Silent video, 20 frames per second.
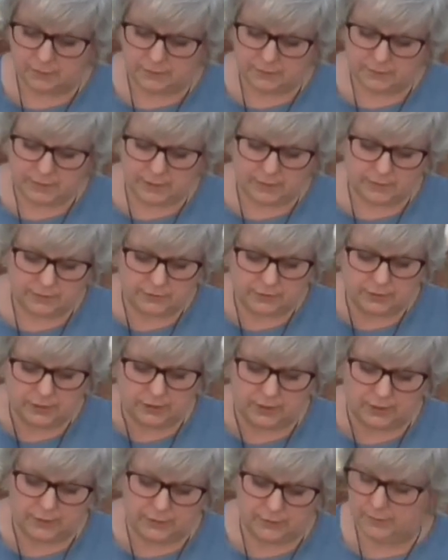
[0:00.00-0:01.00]
just going to
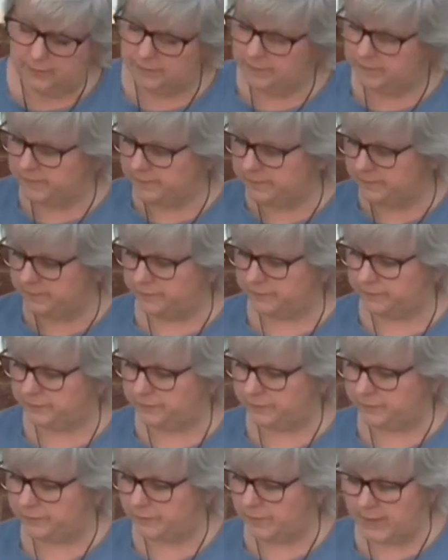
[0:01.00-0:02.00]
glue
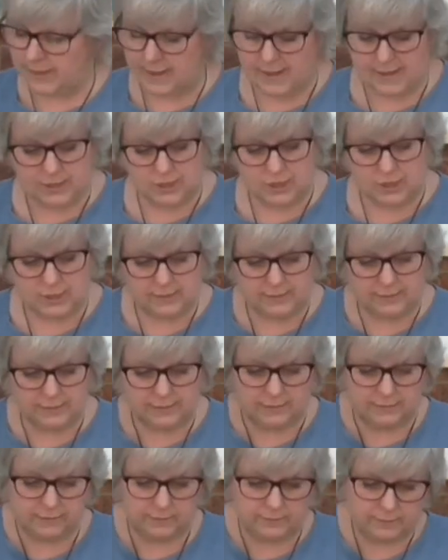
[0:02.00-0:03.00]
the edges,